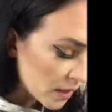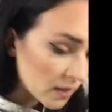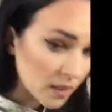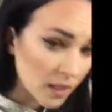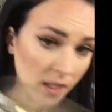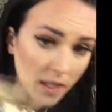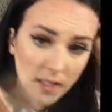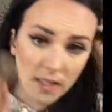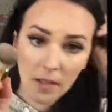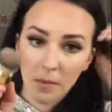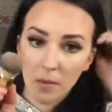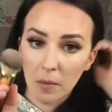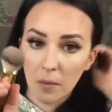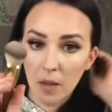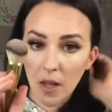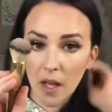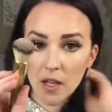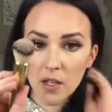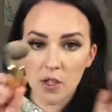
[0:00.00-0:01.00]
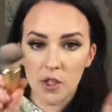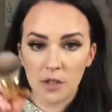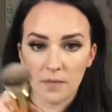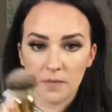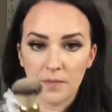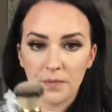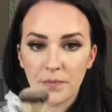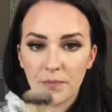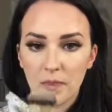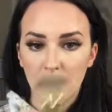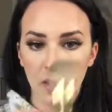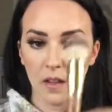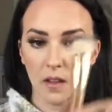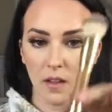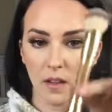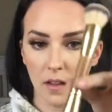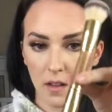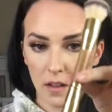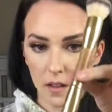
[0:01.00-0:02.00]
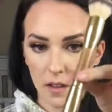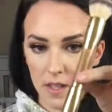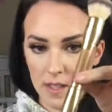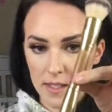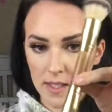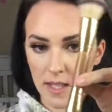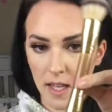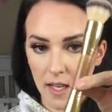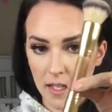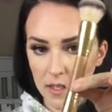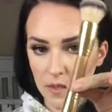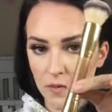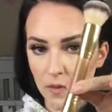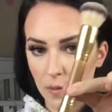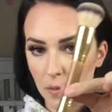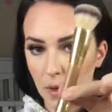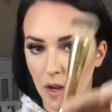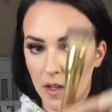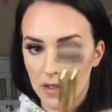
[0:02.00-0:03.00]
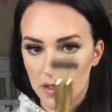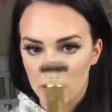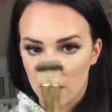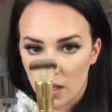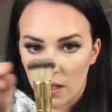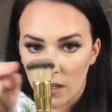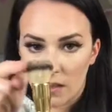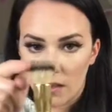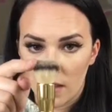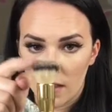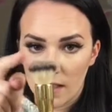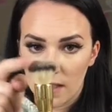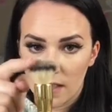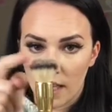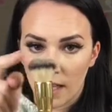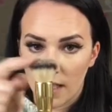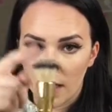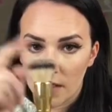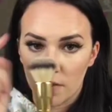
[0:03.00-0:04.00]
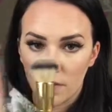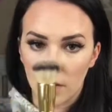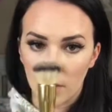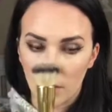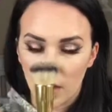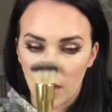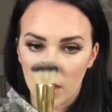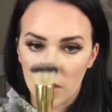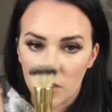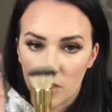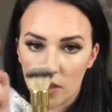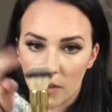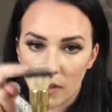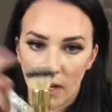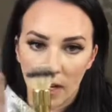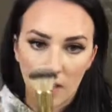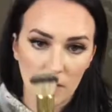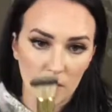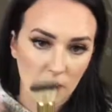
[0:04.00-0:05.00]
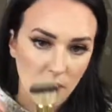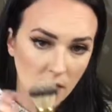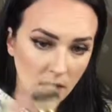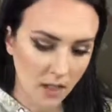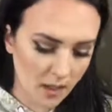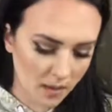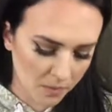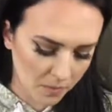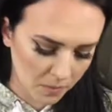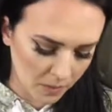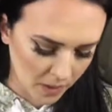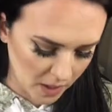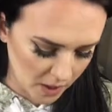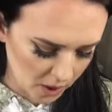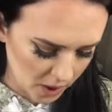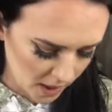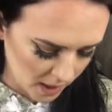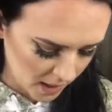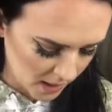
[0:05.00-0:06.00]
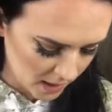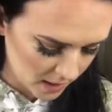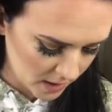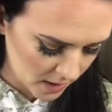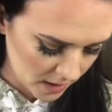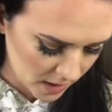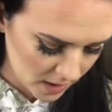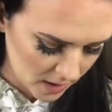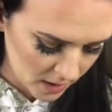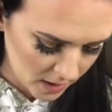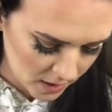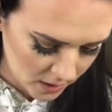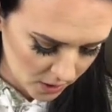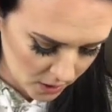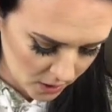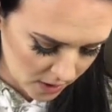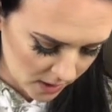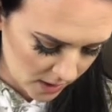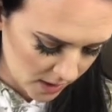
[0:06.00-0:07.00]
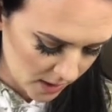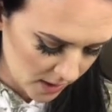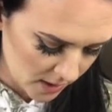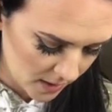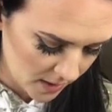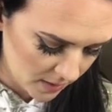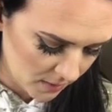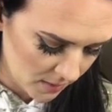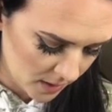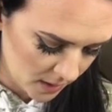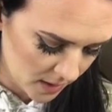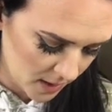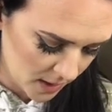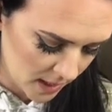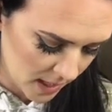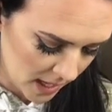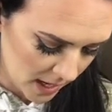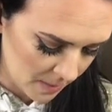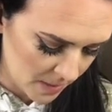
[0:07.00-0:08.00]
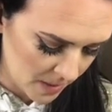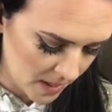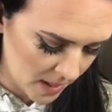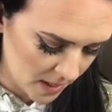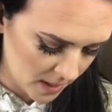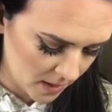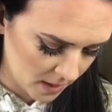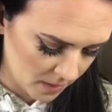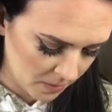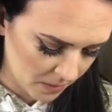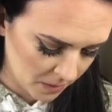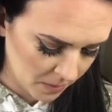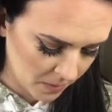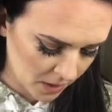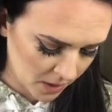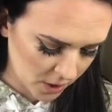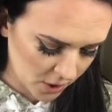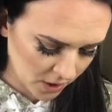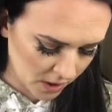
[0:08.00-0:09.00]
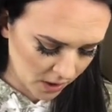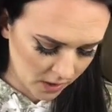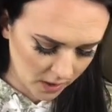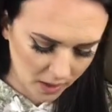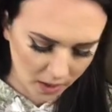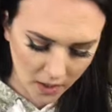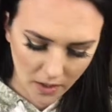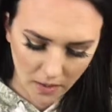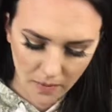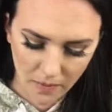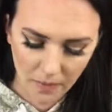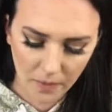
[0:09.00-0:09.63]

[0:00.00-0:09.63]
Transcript: Then I take my blush. This side is for bronzer, this side is for blush, so I use the blush end. Just dab it into my blush color.